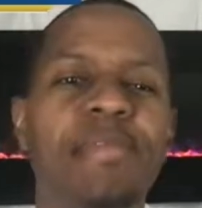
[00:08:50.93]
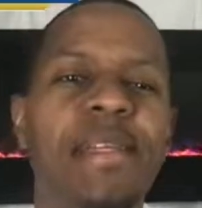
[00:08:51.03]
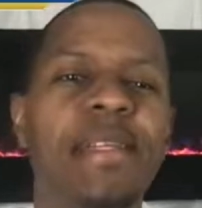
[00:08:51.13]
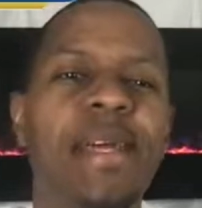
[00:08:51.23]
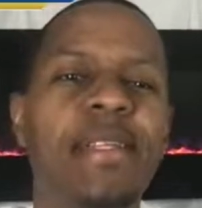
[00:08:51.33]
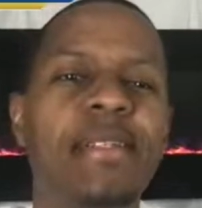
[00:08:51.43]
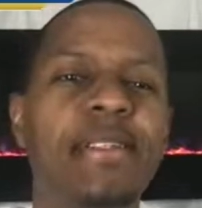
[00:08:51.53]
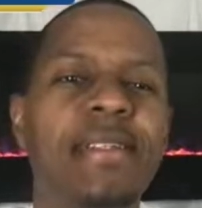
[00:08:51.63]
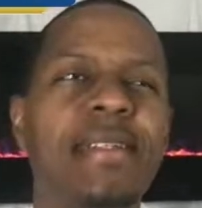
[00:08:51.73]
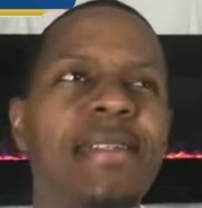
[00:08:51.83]
Isn't that
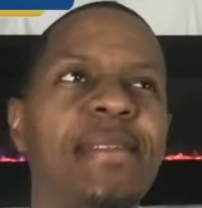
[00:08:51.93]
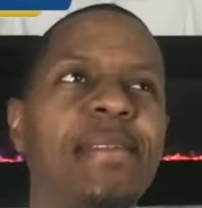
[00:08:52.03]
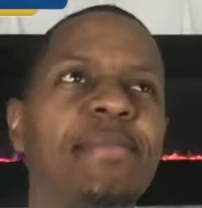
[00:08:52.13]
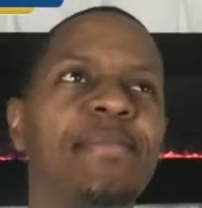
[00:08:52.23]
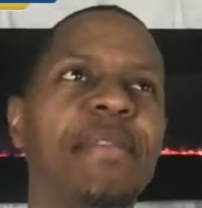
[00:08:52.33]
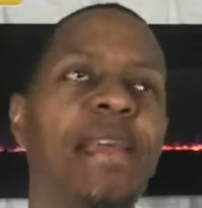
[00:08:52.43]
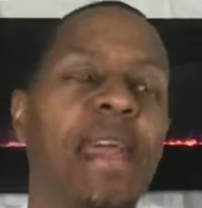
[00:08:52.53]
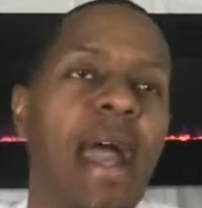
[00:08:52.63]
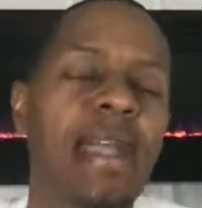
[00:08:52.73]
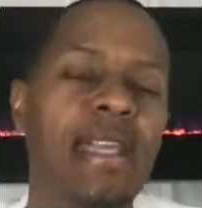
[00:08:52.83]
interesting?
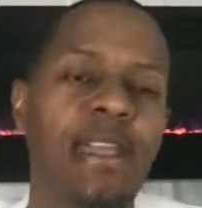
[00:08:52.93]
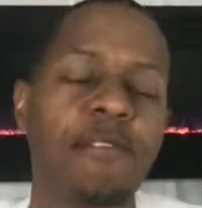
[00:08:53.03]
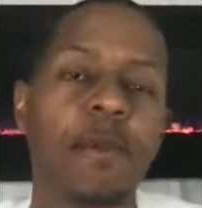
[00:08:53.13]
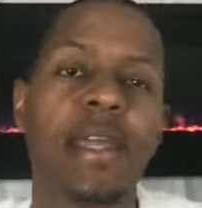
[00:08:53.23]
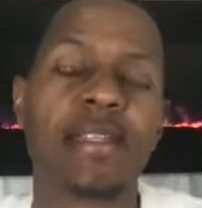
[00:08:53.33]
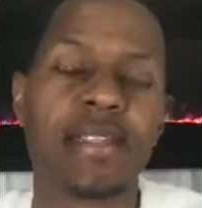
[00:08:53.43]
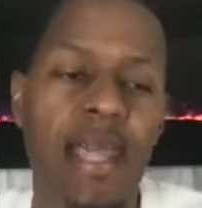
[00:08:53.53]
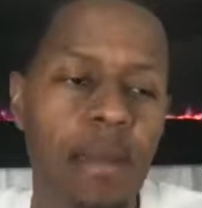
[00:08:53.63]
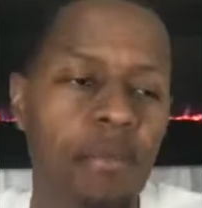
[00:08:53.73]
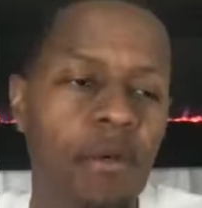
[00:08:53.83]
I can give you
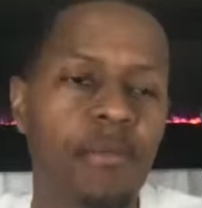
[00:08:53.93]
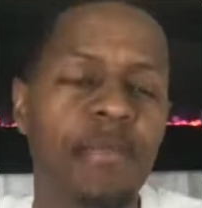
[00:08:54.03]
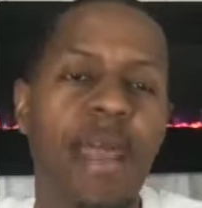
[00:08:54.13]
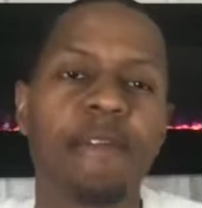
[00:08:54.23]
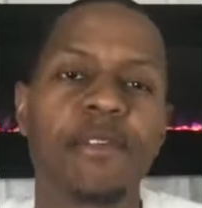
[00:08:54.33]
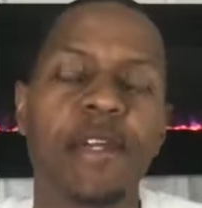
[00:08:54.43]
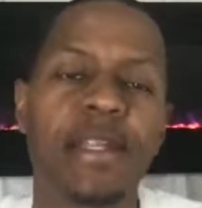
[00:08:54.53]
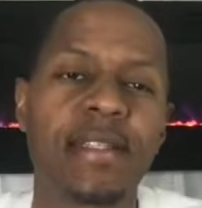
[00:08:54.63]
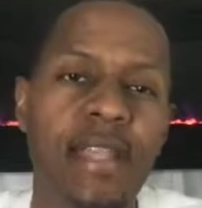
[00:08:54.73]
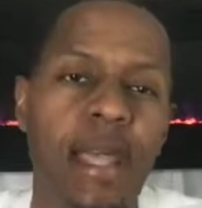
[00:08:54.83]
example after
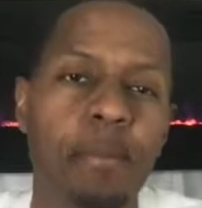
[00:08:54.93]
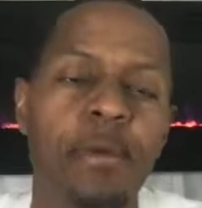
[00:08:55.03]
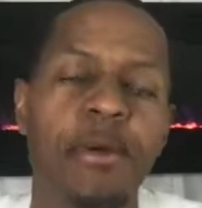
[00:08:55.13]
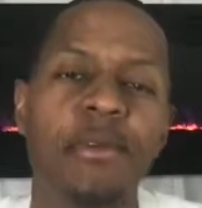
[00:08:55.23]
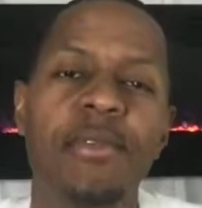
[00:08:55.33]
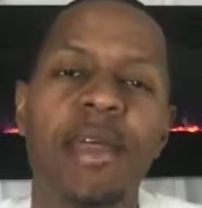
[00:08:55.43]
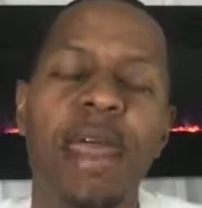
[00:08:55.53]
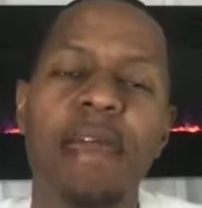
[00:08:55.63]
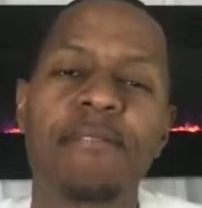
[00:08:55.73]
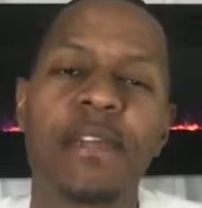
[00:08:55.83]
example
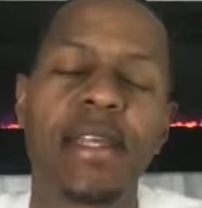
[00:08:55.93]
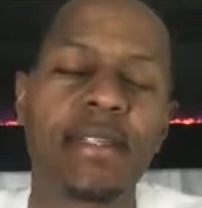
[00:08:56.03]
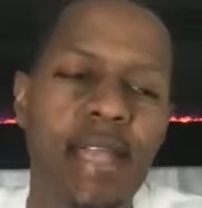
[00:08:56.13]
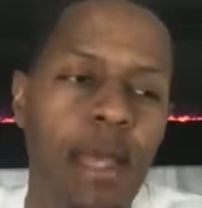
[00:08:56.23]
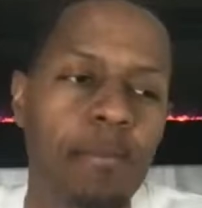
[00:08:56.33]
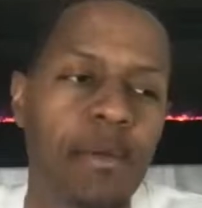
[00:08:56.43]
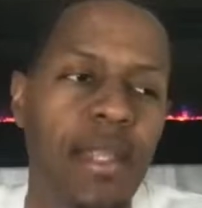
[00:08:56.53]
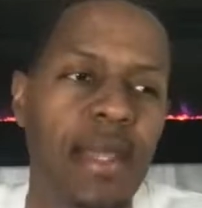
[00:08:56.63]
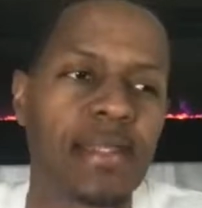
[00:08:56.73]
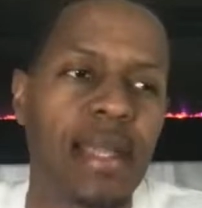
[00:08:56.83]
after example
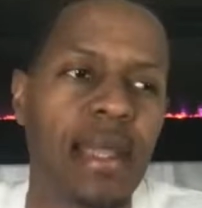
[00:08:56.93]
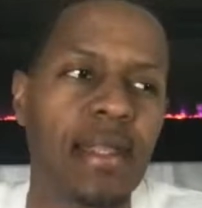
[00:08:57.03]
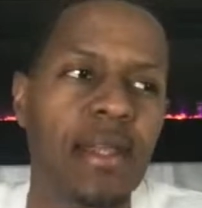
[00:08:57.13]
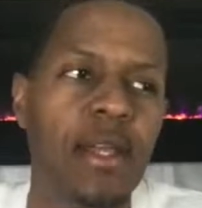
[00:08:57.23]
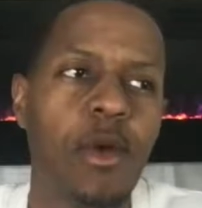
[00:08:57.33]
like that,